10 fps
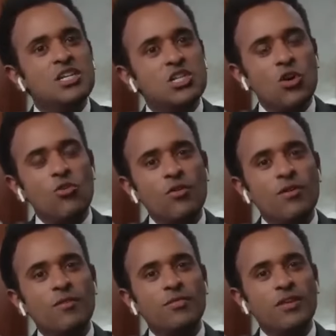
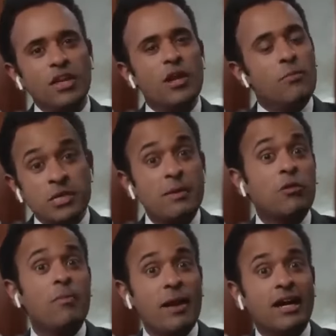So he brings
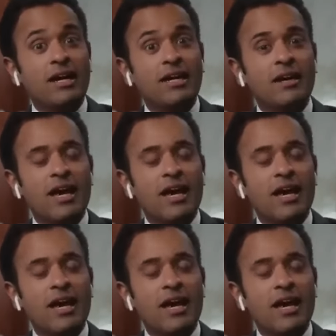back Rebecca.